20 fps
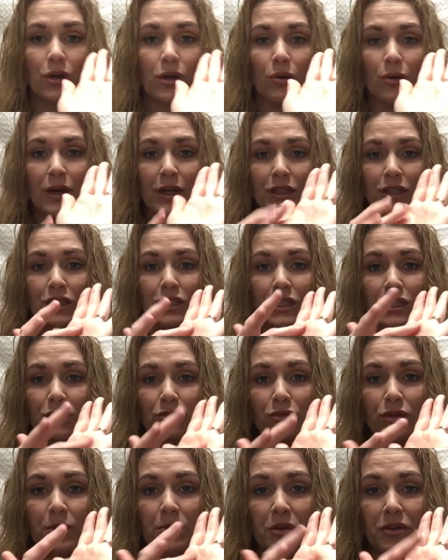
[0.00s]
going to
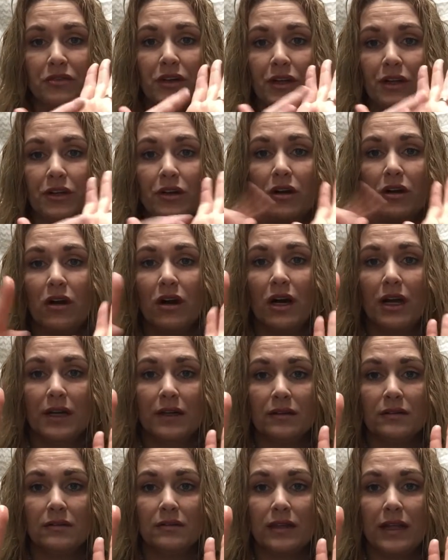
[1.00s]
just rub your finger on